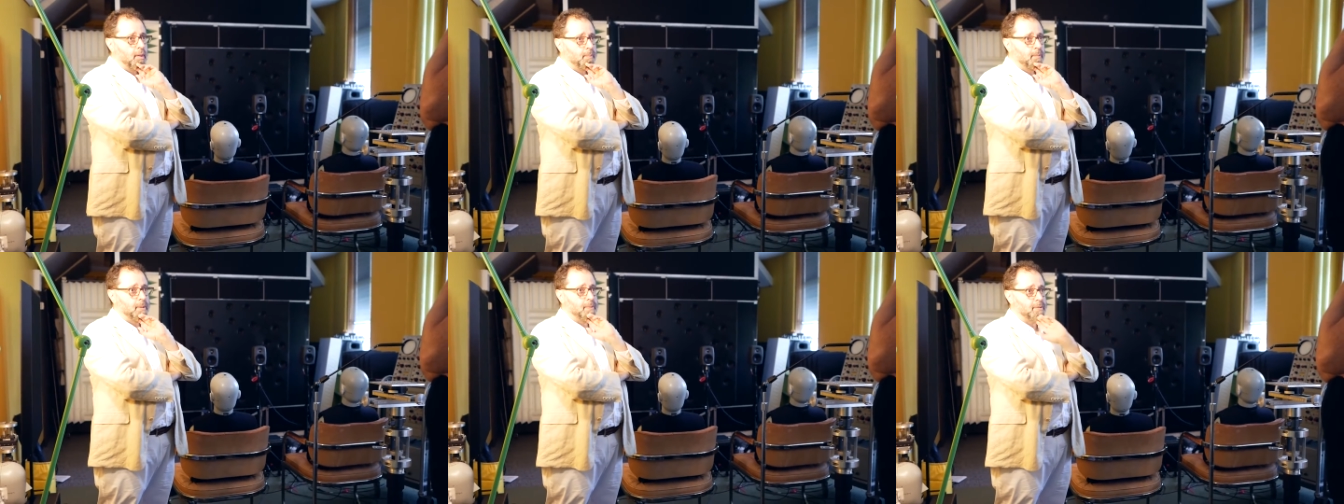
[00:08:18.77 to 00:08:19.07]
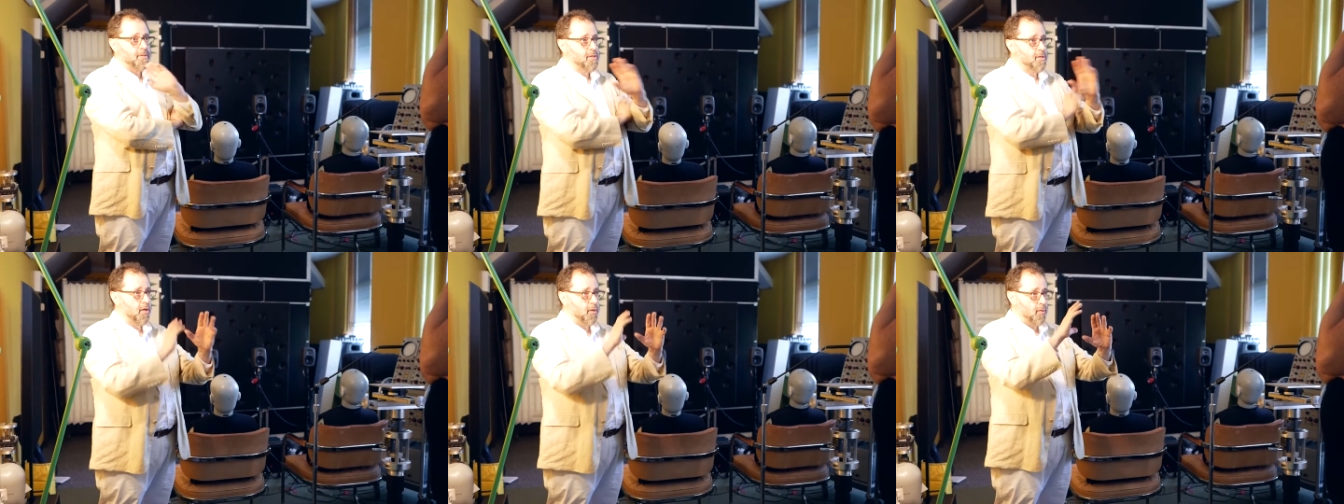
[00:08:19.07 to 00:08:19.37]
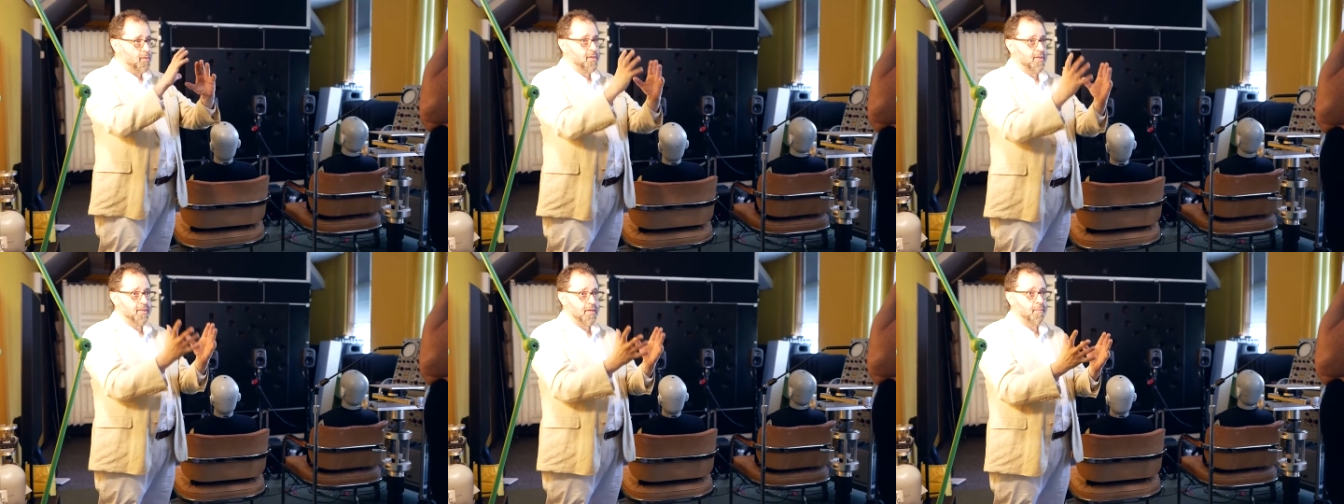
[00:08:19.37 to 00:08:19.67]
People start
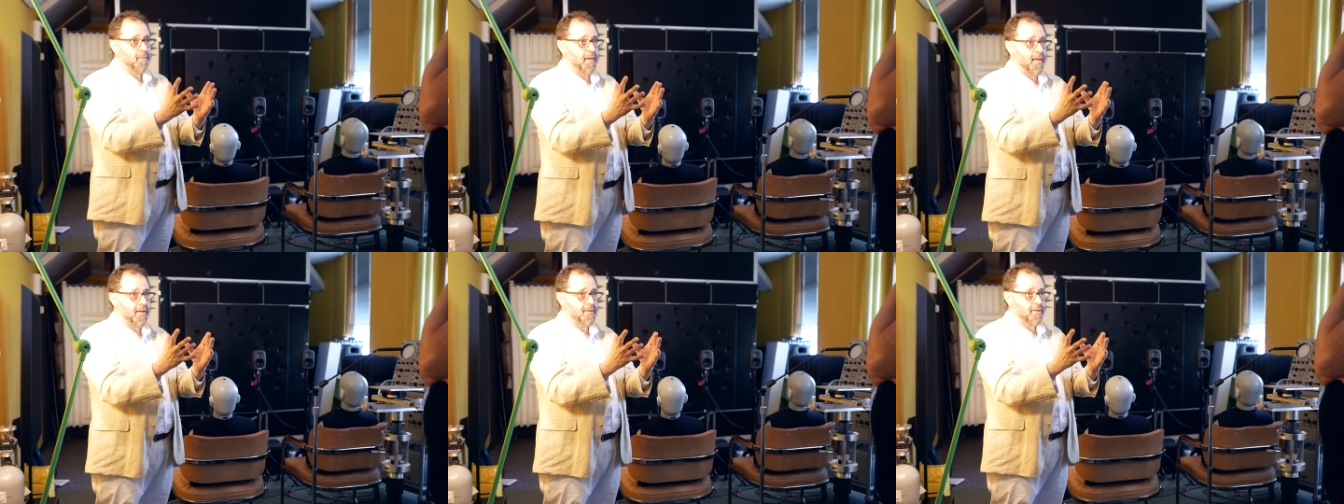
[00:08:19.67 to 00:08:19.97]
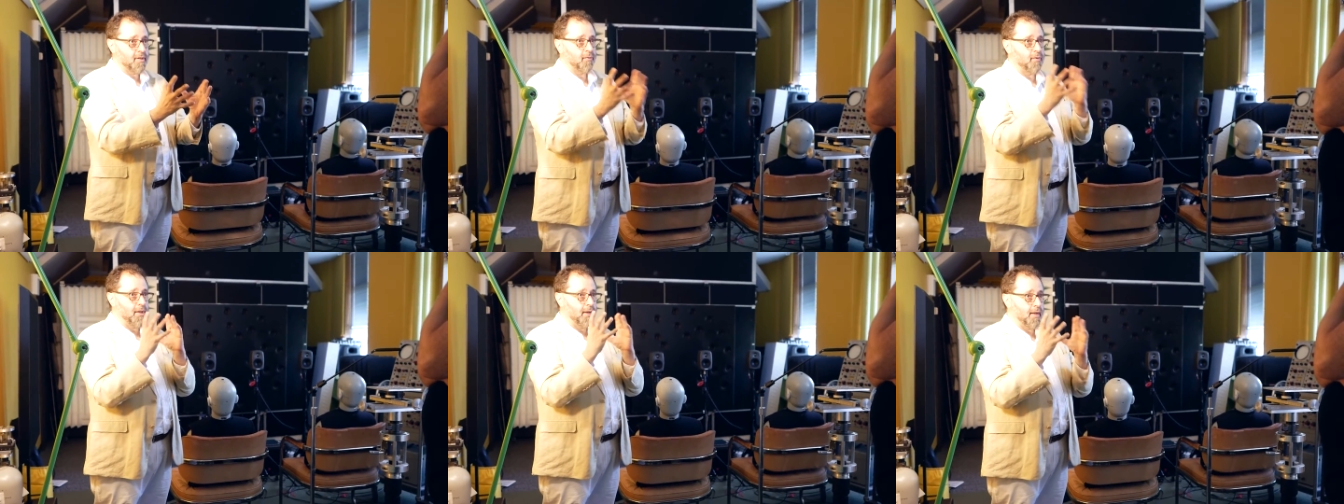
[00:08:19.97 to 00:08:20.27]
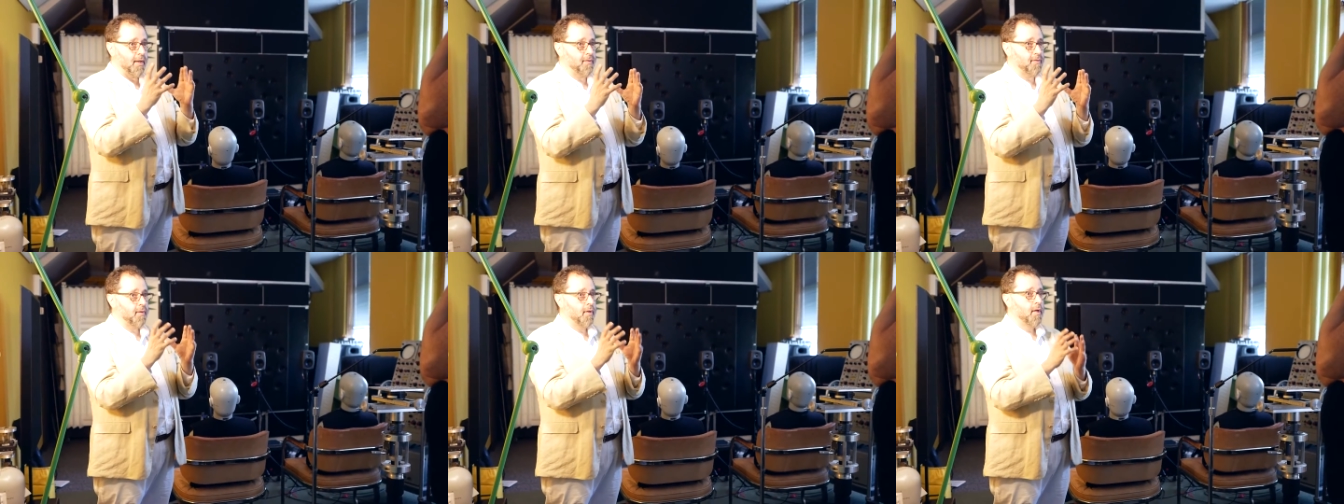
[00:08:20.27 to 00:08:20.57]
using dummy heads, they
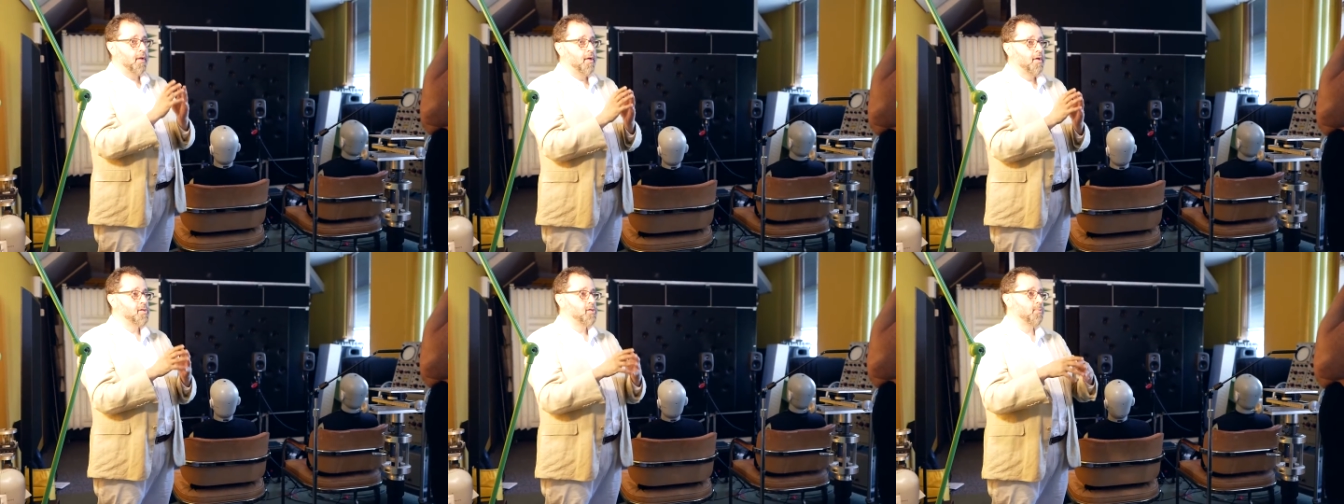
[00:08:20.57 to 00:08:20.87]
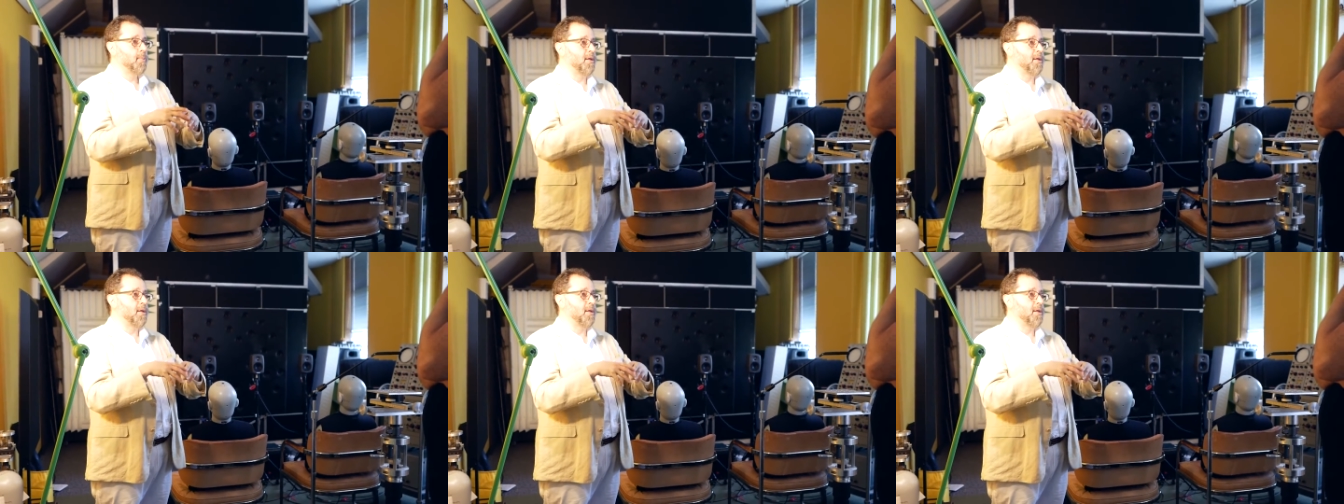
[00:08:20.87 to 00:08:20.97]
realize. So